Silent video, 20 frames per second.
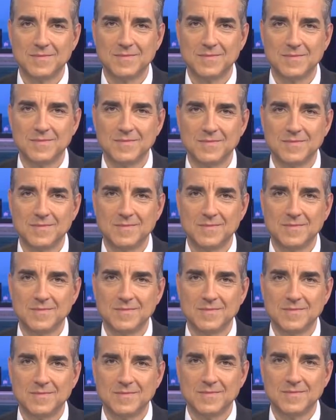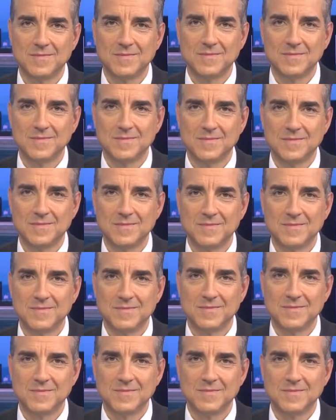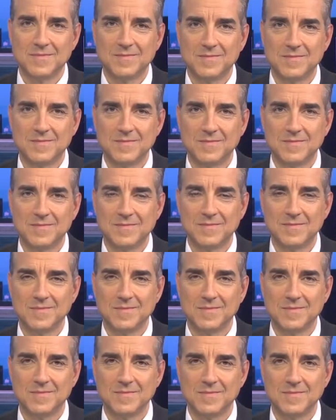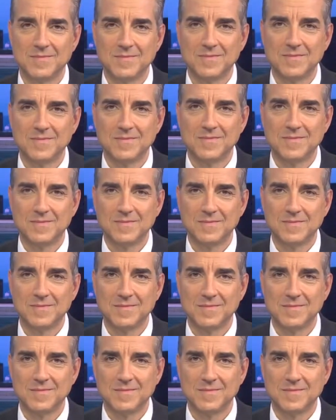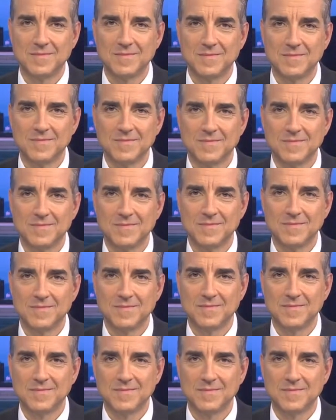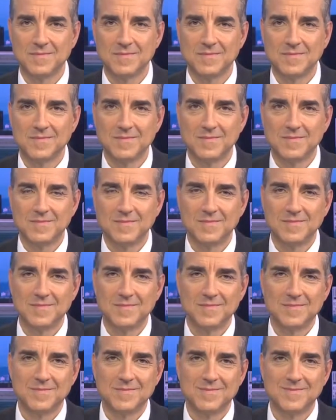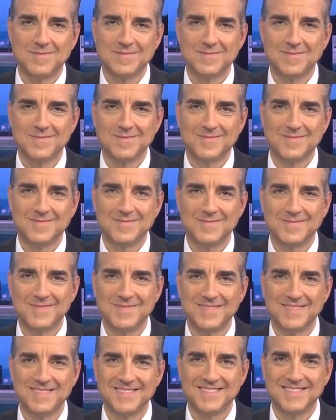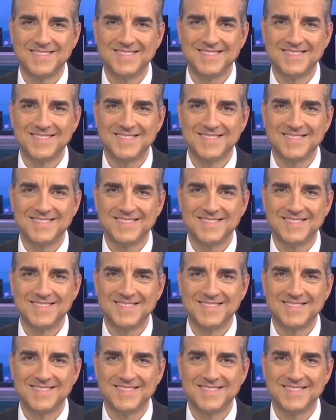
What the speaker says: (silent)